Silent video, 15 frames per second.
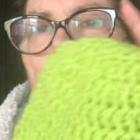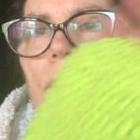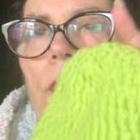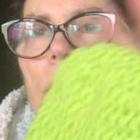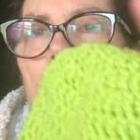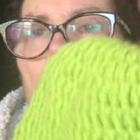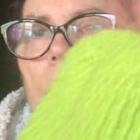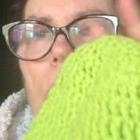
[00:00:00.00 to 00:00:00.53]
for
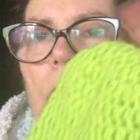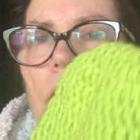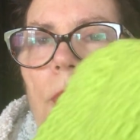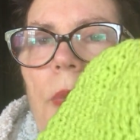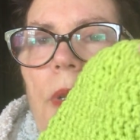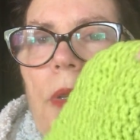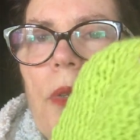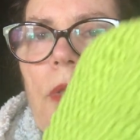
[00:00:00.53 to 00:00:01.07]
the
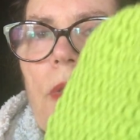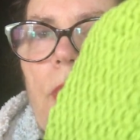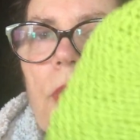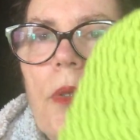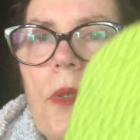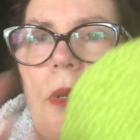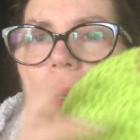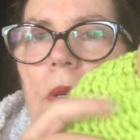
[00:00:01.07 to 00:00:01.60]
hospitals.
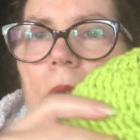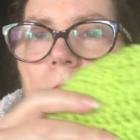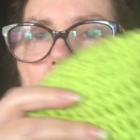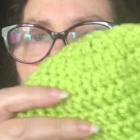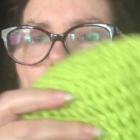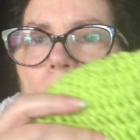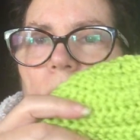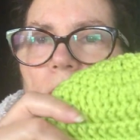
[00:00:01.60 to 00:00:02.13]

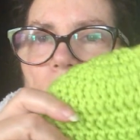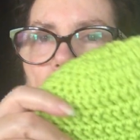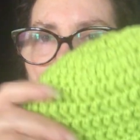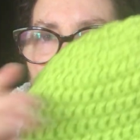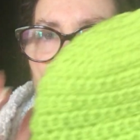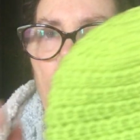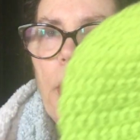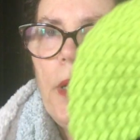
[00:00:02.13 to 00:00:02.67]
I was just
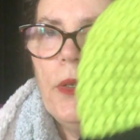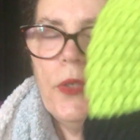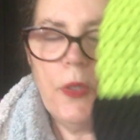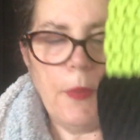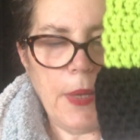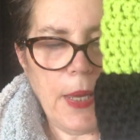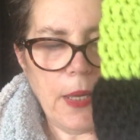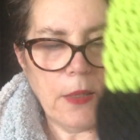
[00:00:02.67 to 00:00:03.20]
trying out some
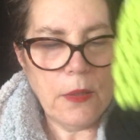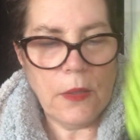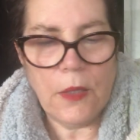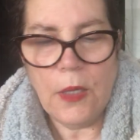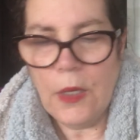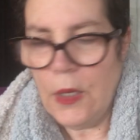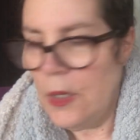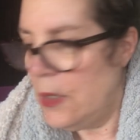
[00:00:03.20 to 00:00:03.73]
hats.
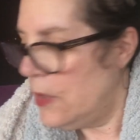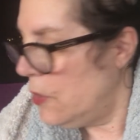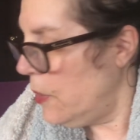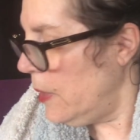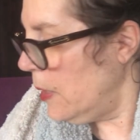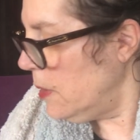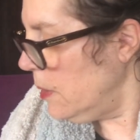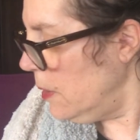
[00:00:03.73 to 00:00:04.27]
So
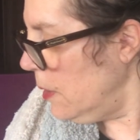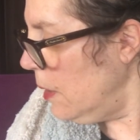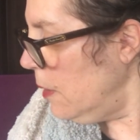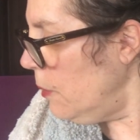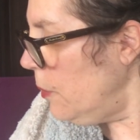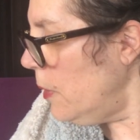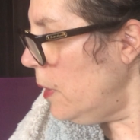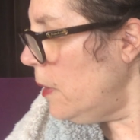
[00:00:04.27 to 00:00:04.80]
that's another
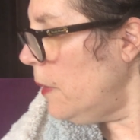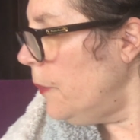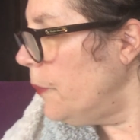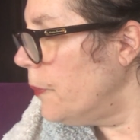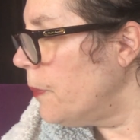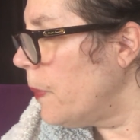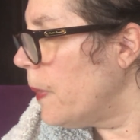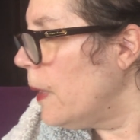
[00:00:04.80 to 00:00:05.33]
one.
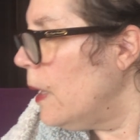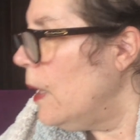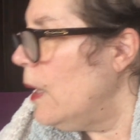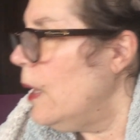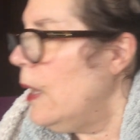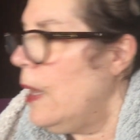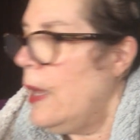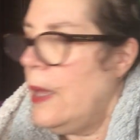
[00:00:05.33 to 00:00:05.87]

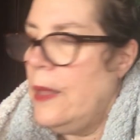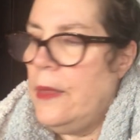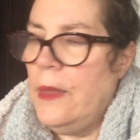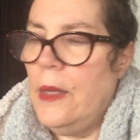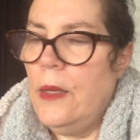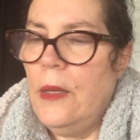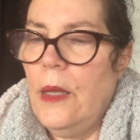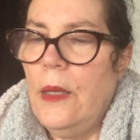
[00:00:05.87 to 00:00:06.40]
And
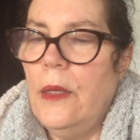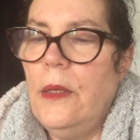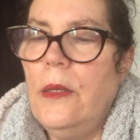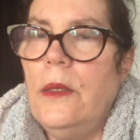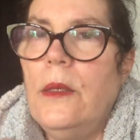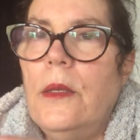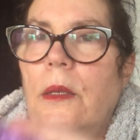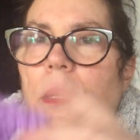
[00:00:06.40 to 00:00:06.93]
then
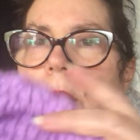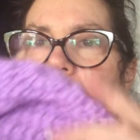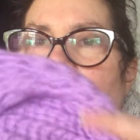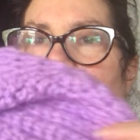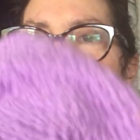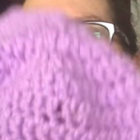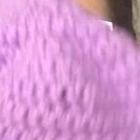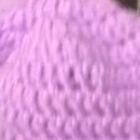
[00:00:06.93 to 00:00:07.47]
this is another
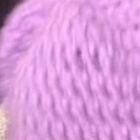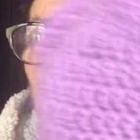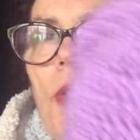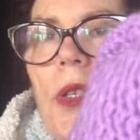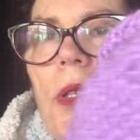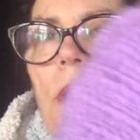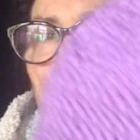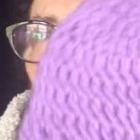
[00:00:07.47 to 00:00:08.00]
hat. It's just a